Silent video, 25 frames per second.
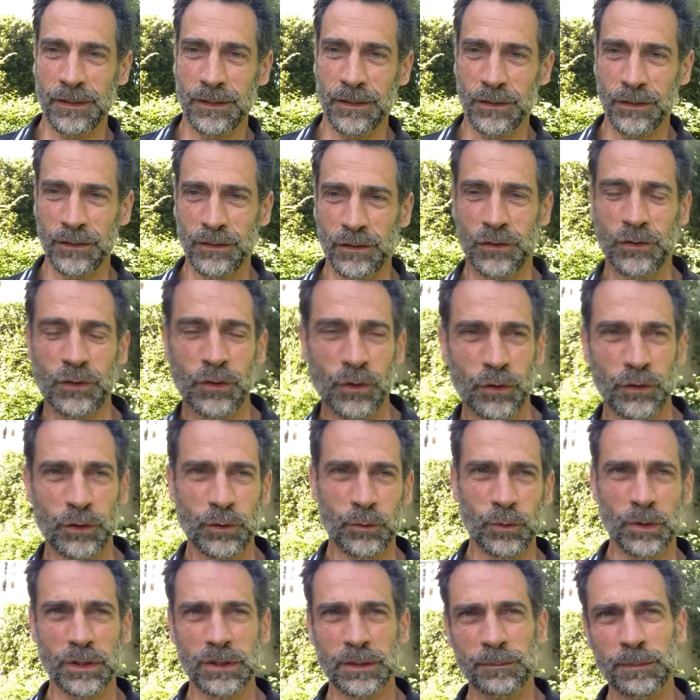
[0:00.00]
to show you
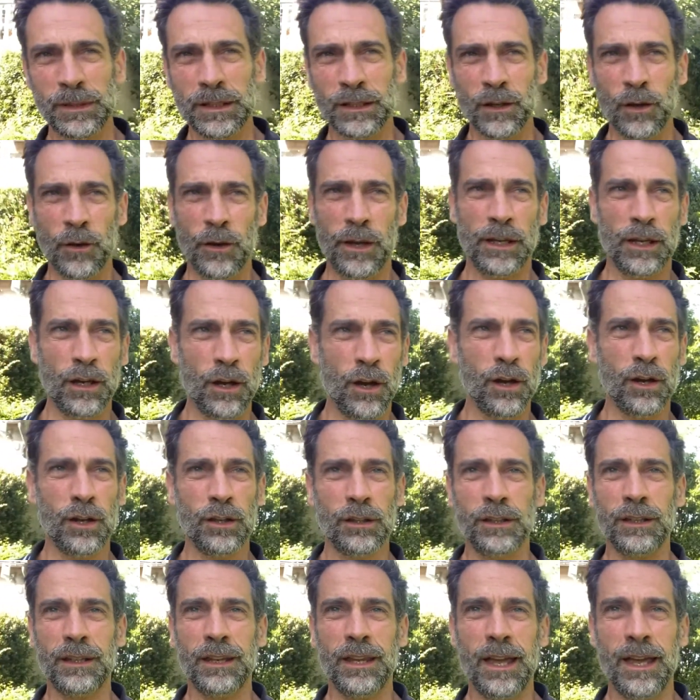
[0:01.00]
what's been going
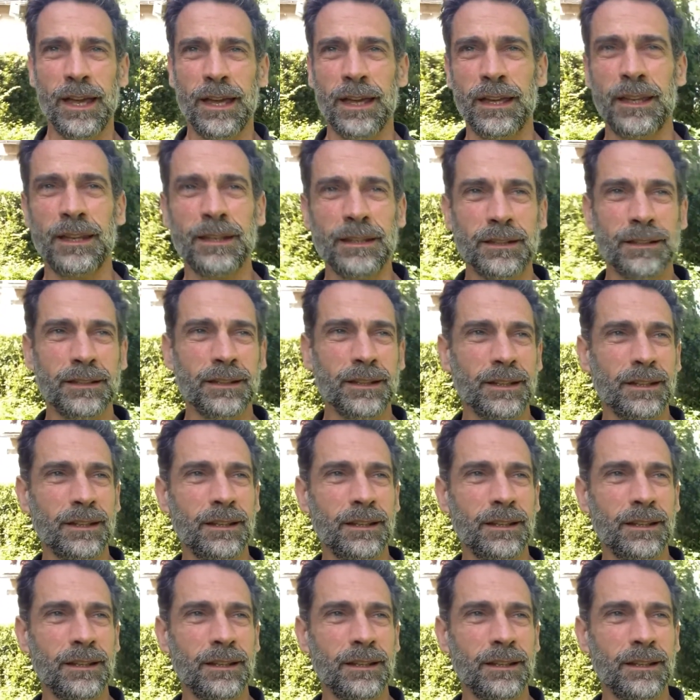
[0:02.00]
on and